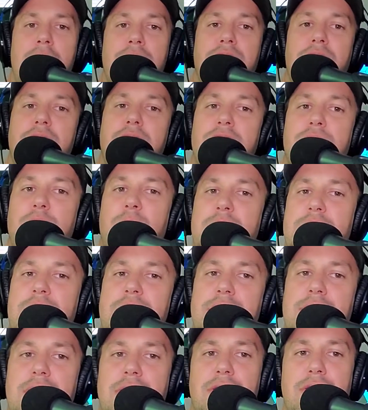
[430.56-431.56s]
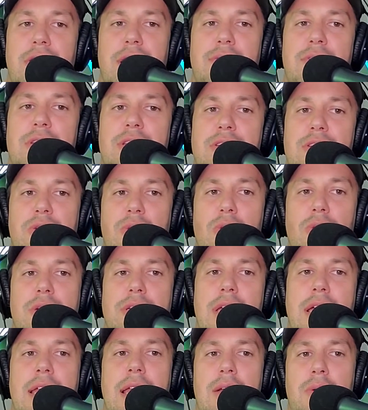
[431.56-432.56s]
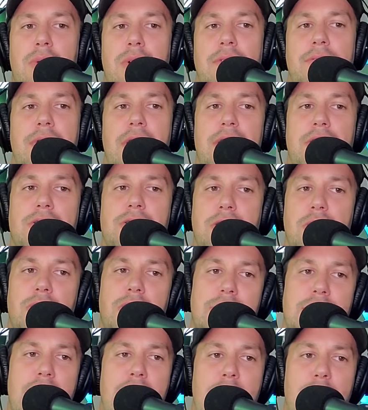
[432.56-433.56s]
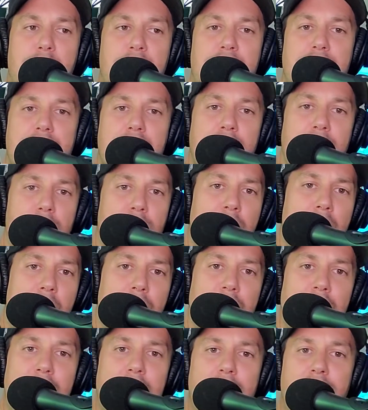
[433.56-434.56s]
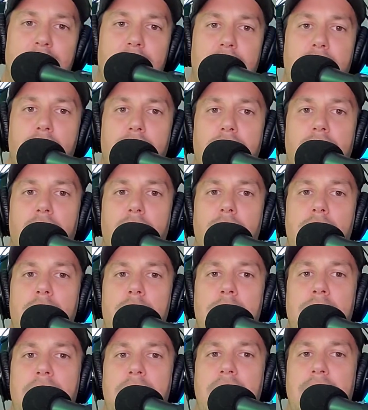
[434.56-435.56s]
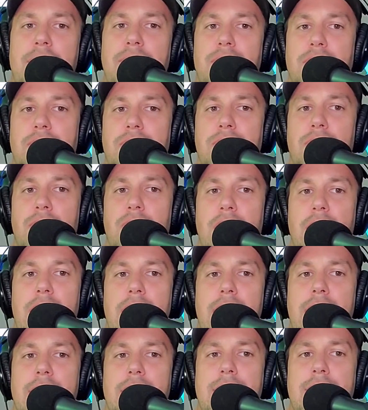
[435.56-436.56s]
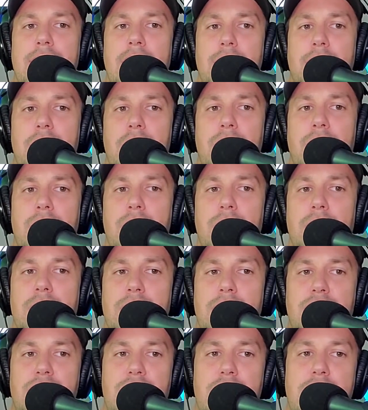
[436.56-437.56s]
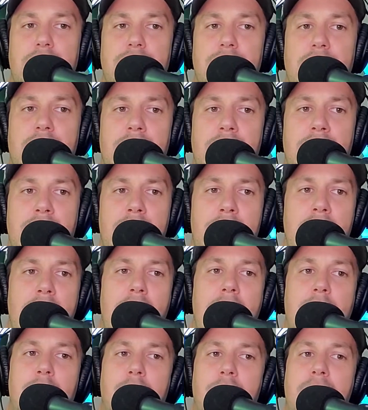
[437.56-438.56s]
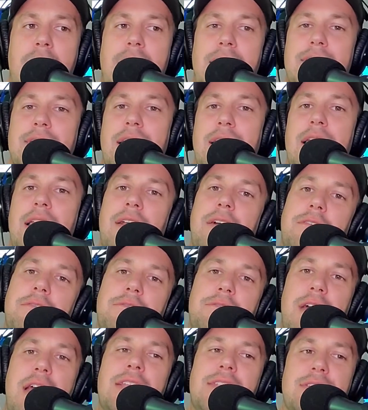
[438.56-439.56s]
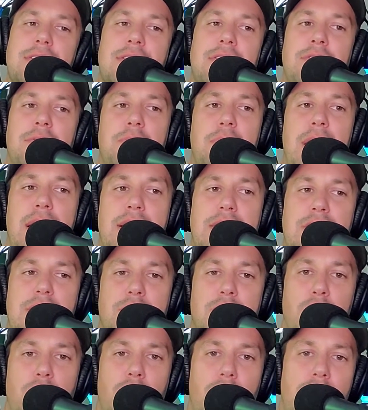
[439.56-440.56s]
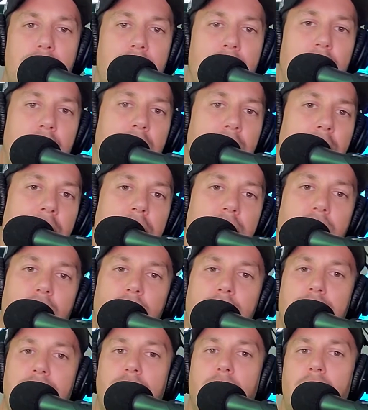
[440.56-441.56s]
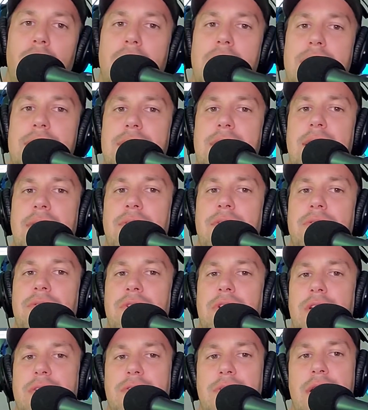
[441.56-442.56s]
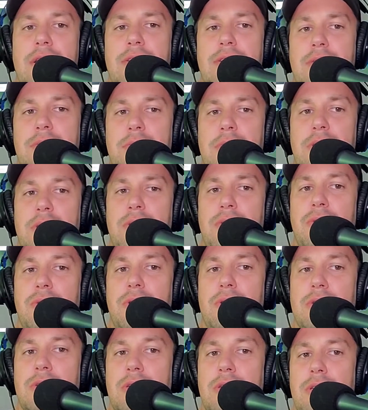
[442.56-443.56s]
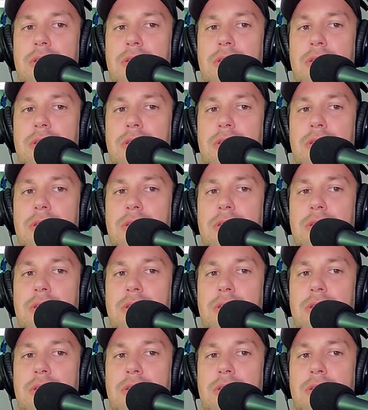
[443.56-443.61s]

Judges must consider giving the score 10-8 when a fighter shows dominance in the round, even though no impactful scoring against the opponent was achieved. MMA is an offensive-based sport. No scoring is given for defensive maneuvers.